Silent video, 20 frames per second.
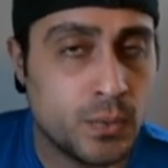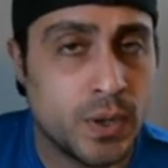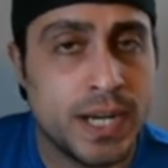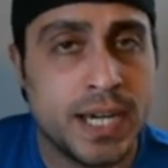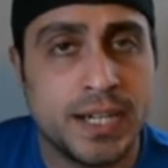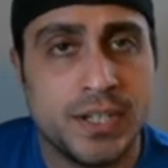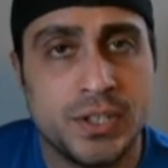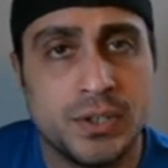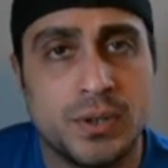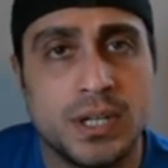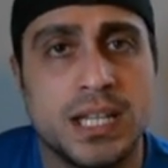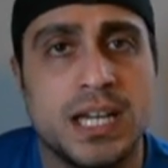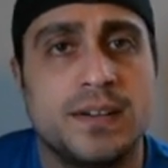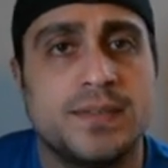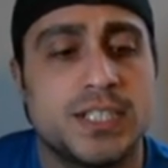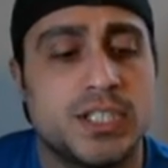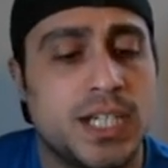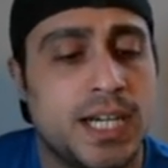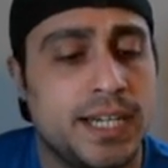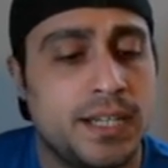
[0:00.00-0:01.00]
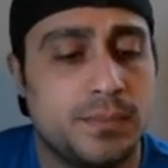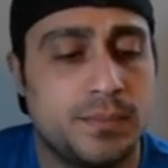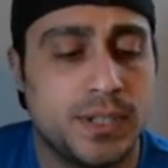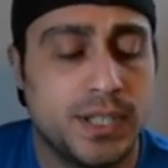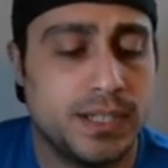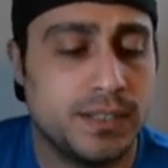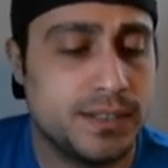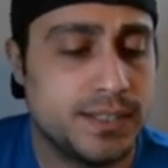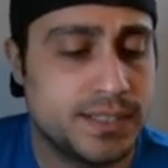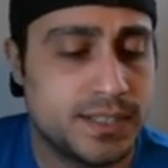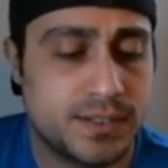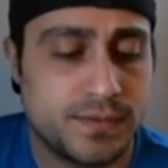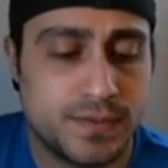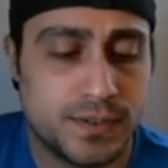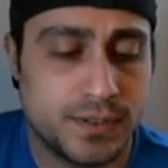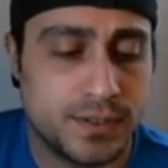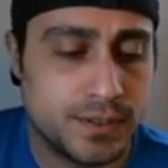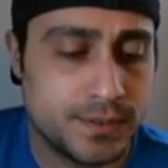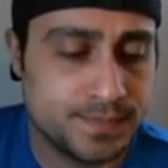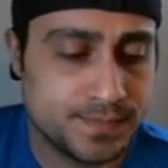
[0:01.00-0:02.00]
when I do, I'll have a giant playlist
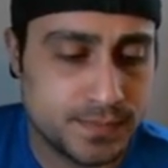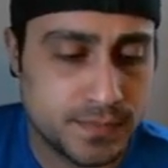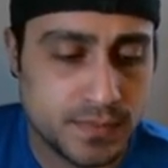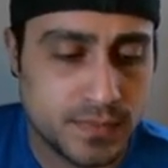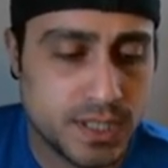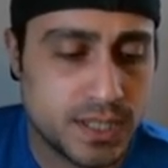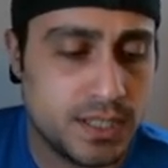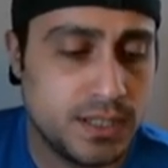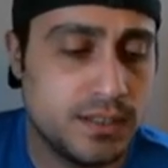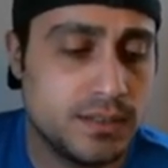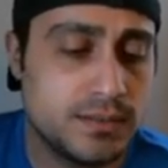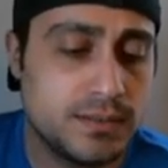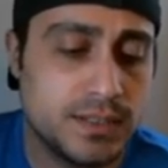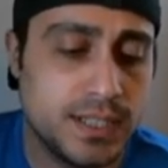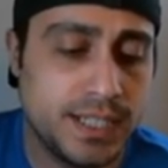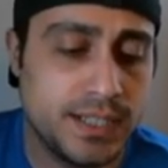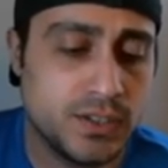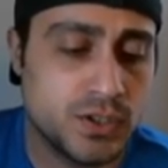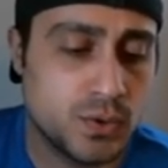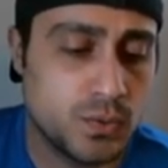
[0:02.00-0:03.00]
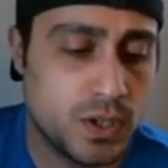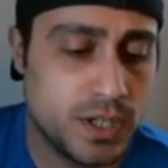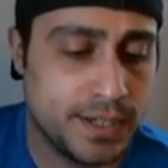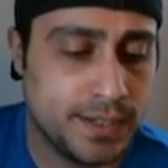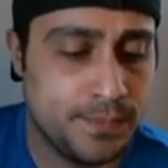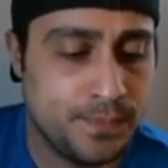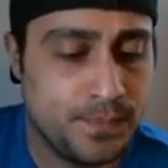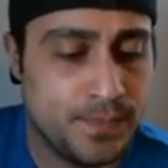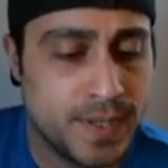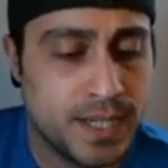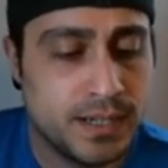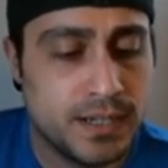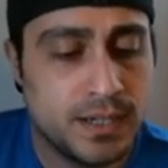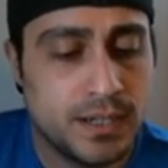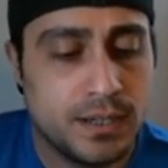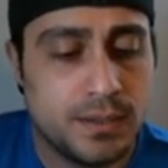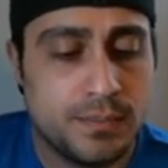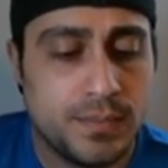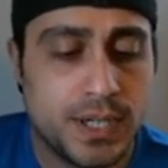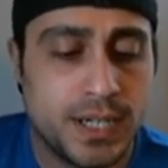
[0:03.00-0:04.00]
for each one.
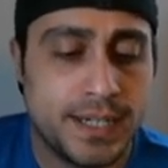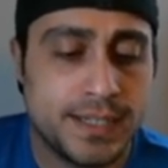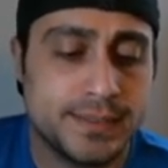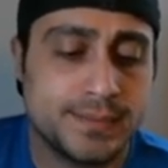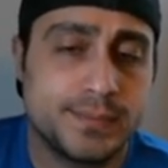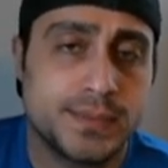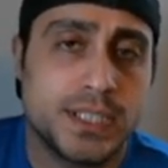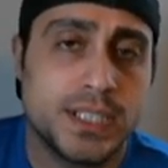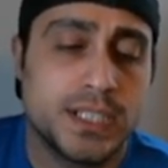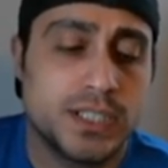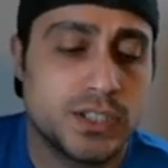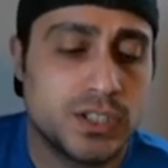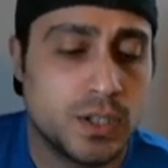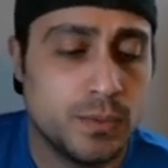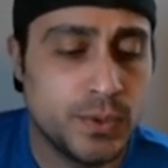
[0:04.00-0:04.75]
But so